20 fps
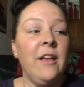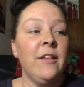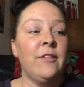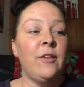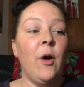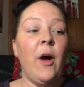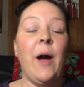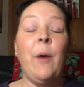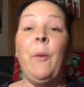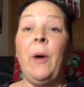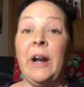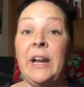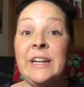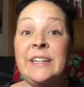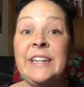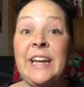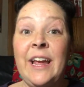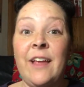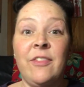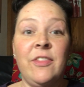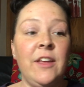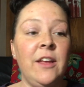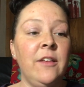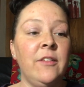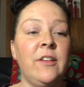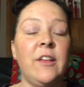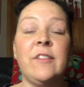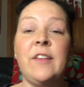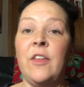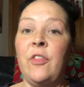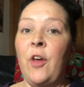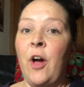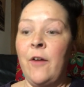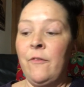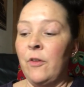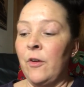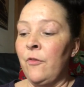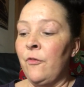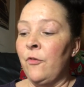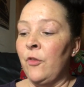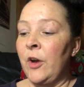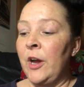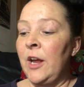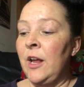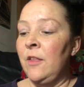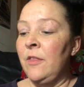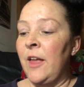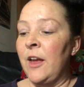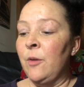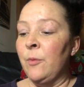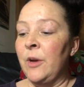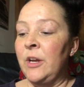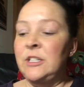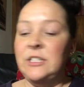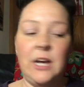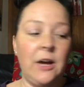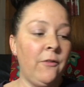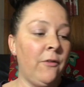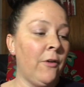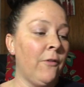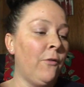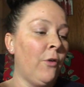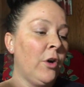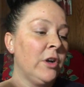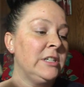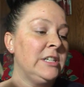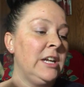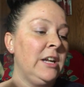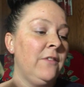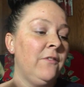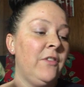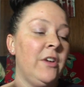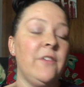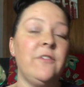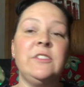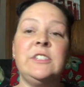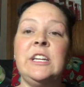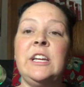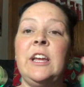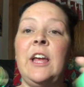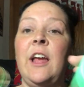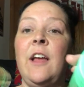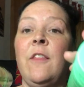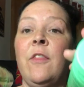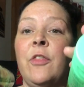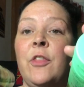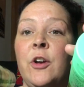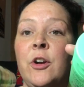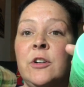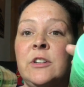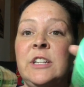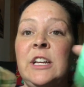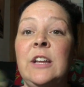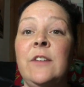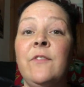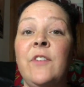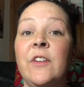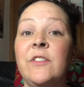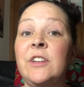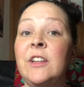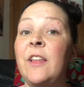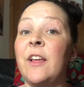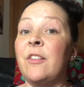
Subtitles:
So I wanted to get these because I thought for free, they retail for $14.50 and $13.50.